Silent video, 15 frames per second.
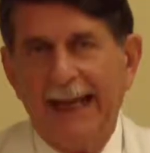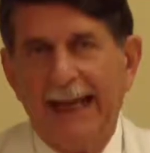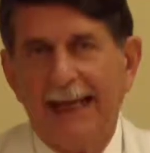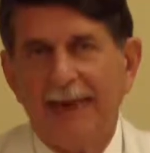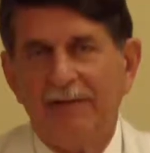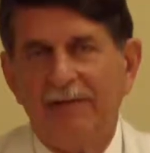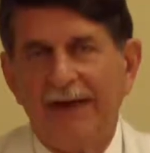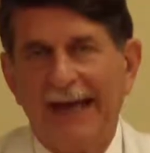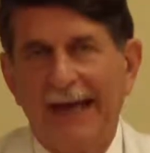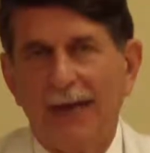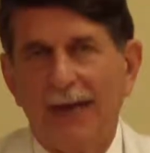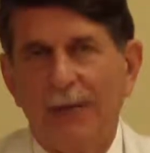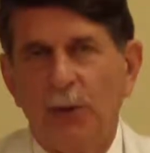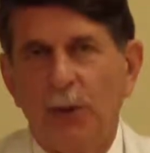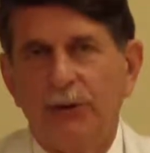and have
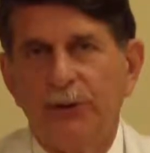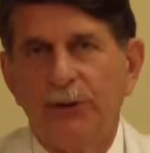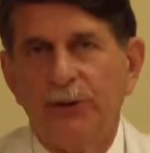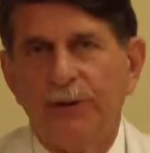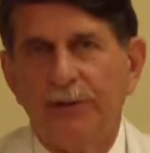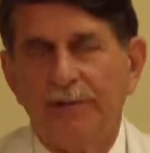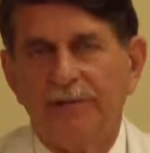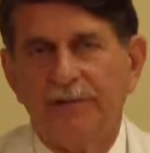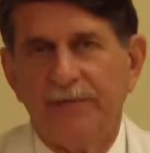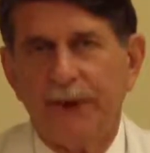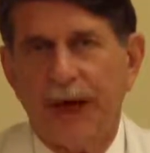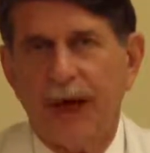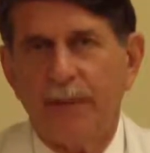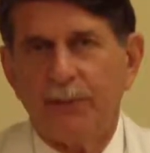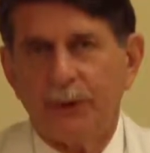had an
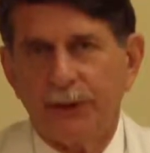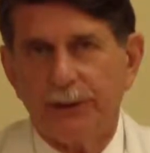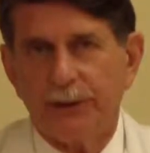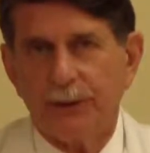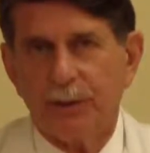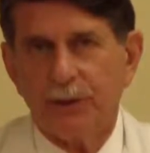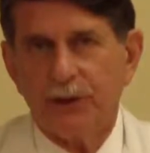alternative option,